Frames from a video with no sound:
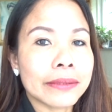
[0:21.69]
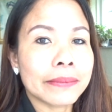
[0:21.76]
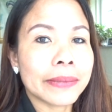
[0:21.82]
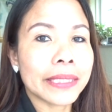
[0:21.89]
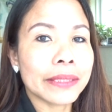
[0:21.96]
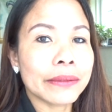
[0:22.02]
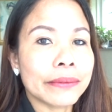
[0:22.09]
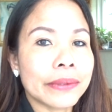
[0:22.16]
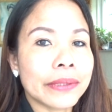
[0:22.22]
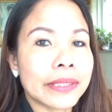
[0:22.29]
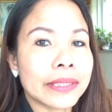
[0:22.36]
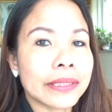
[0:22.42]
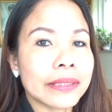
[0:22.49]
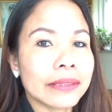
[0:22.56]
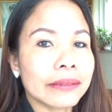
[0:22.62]
to my
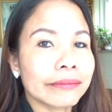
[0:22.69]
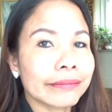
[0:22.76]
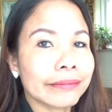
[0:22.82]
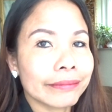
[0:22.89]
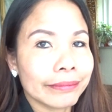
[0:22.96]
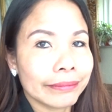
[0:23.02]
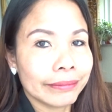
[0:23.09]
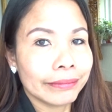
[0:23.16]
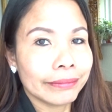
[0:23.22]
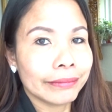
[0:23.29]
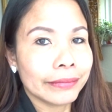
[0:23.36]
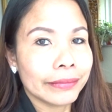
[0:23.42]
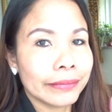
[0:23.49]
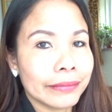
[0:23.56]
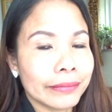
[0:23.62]
work,
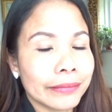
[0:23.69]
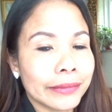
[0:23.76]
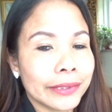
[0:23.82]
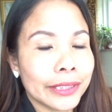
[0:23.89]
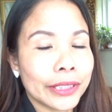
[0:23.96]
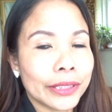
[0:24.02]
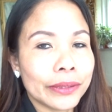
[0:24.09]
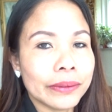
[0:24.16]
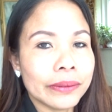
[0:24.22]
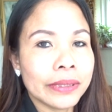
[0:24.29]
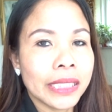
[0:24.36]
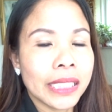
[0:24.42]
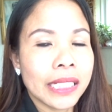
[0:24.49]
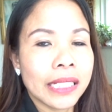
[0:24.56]
you know.